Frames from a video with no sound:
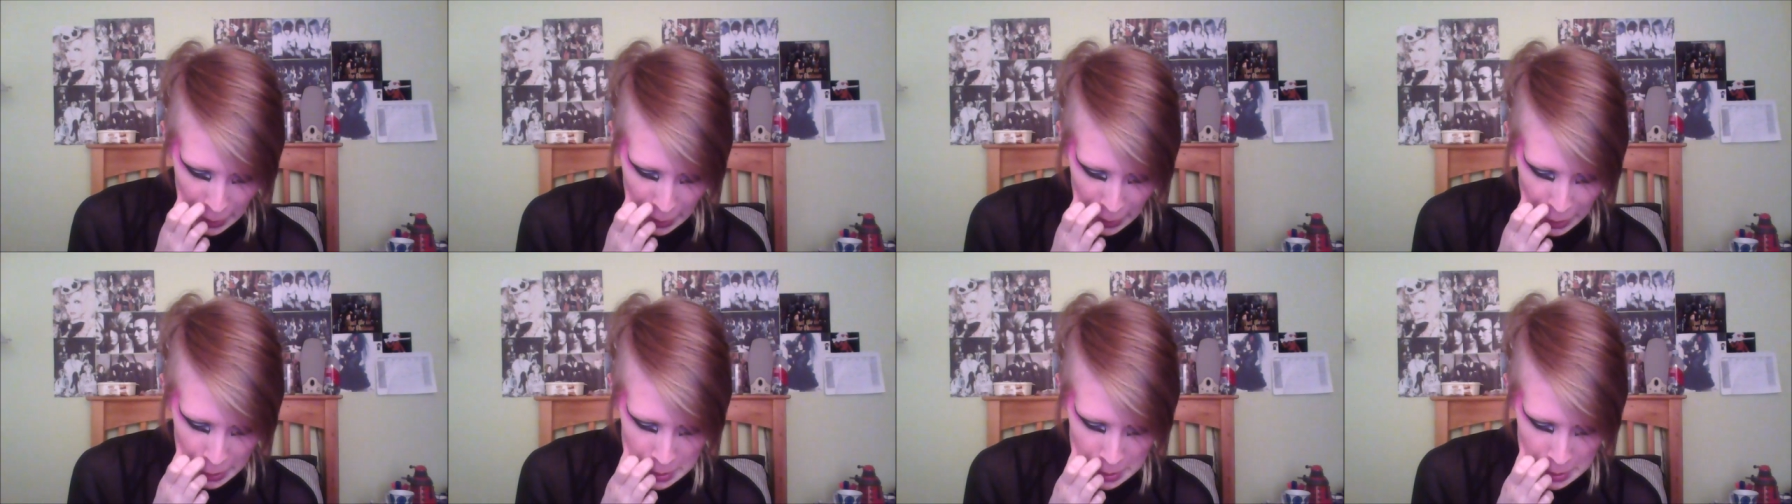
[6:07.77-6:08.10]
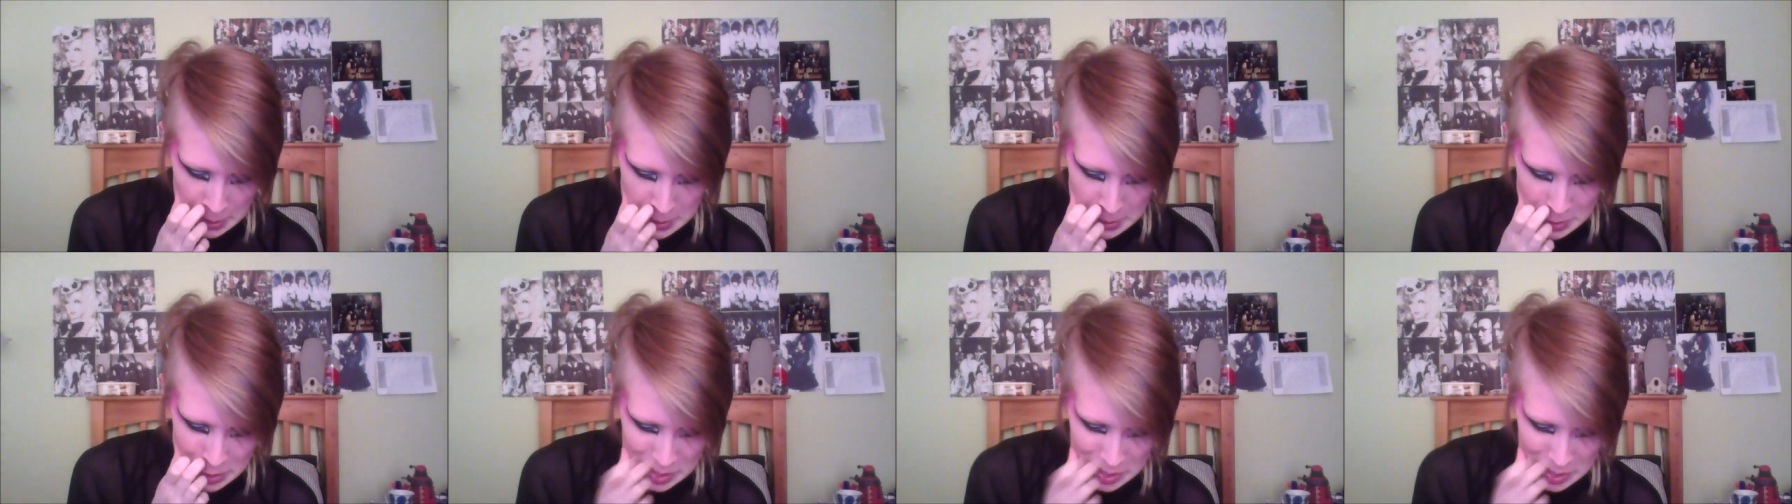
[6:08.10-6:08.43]

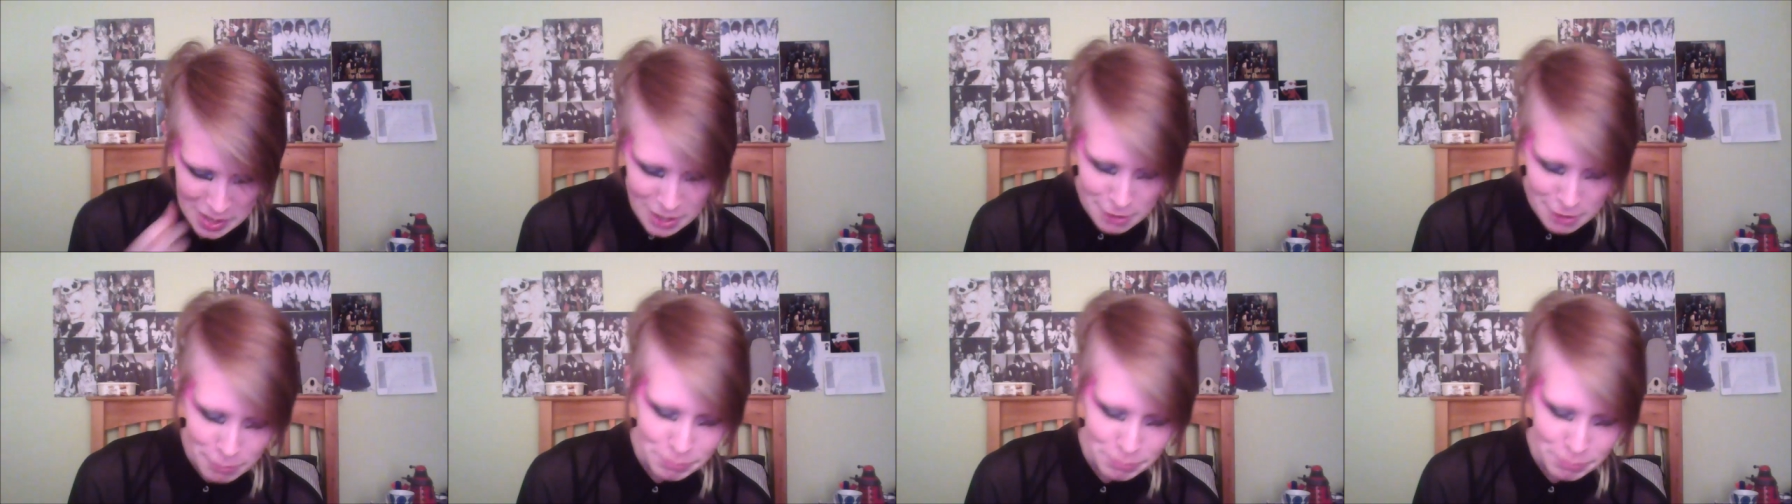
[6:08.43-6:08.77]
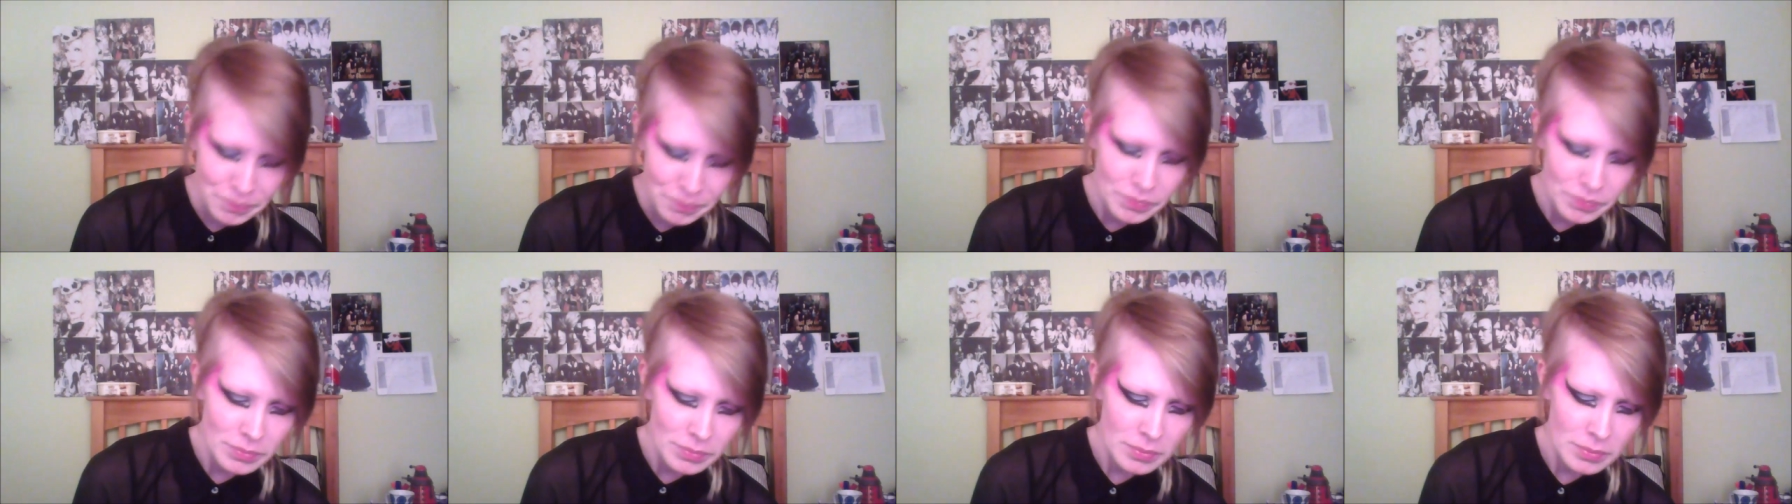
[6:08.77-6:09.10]
next.
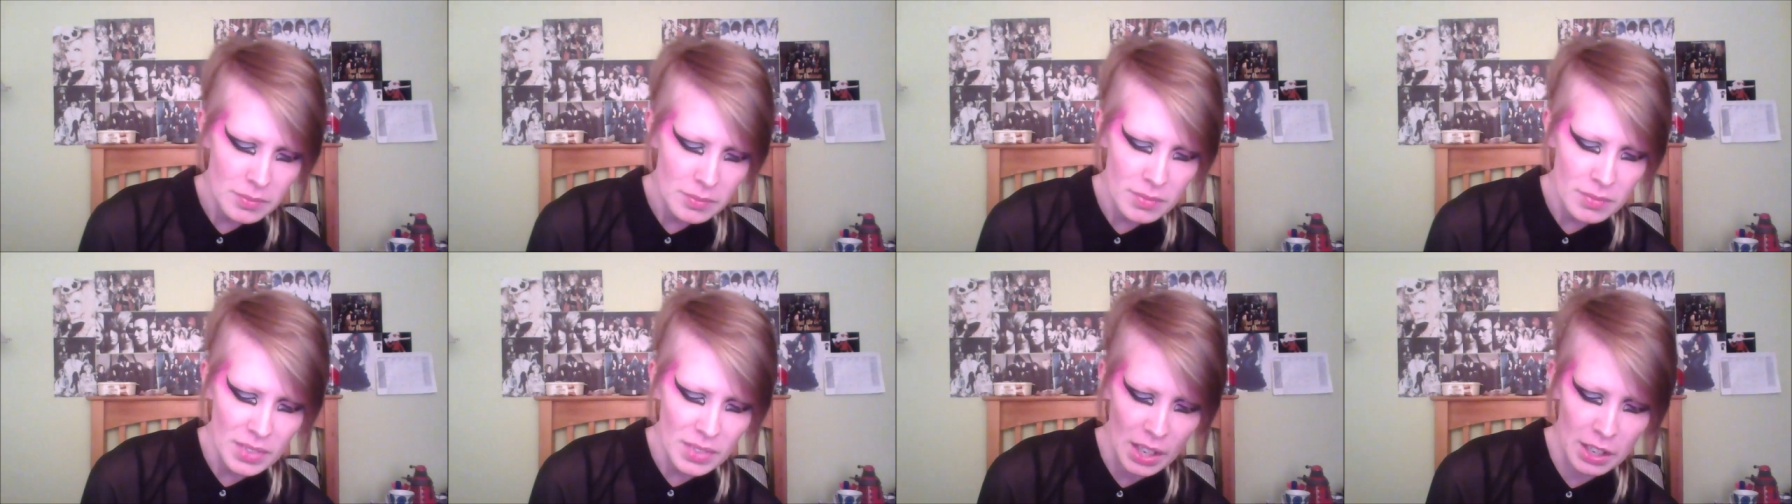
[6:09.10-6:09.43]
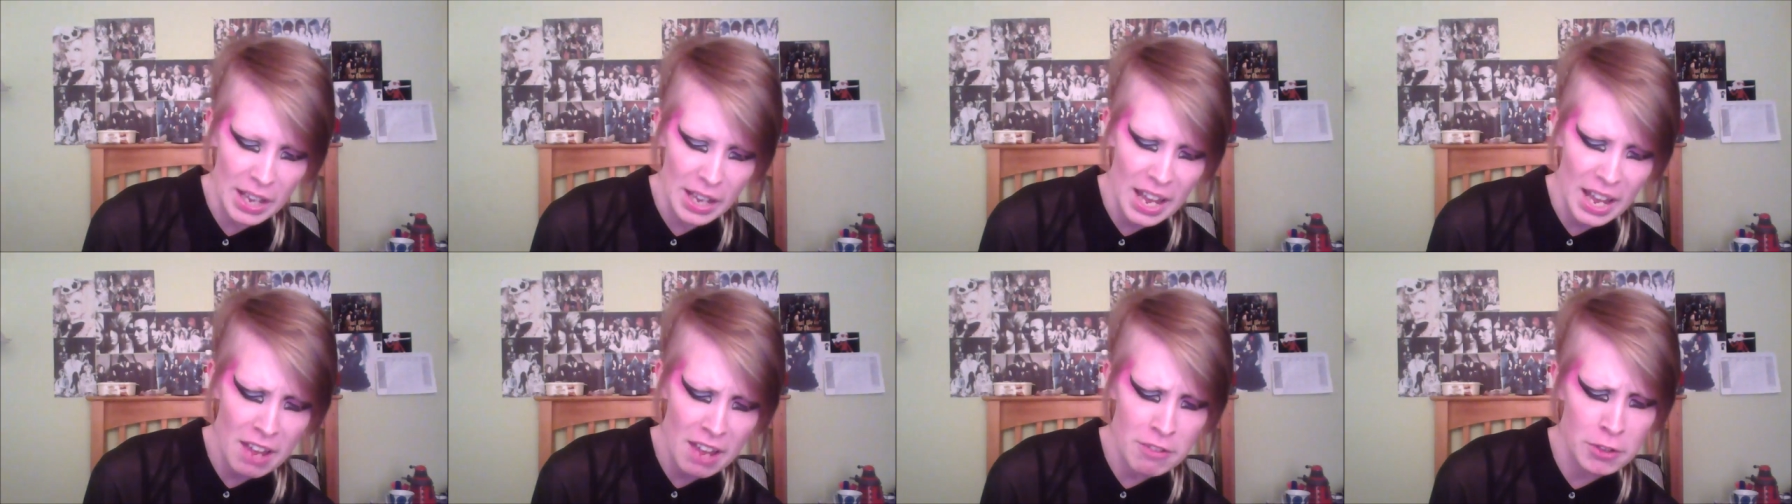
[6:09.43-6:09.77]

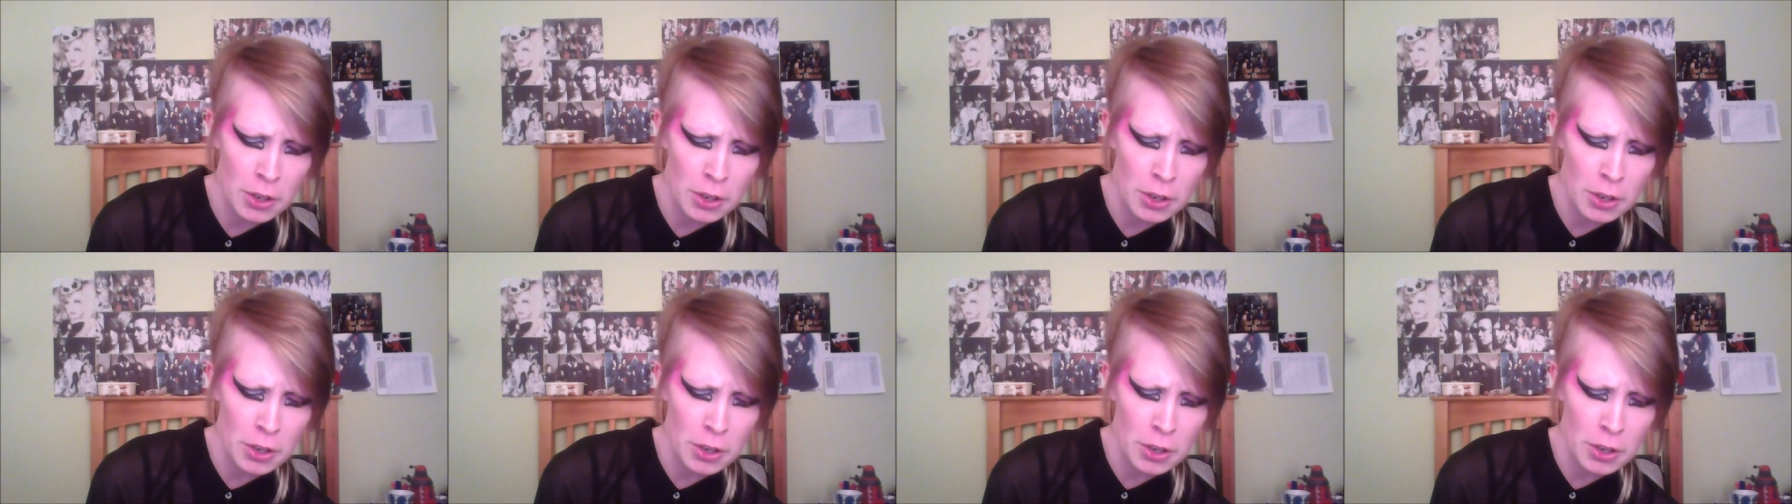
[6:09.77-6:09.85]
Have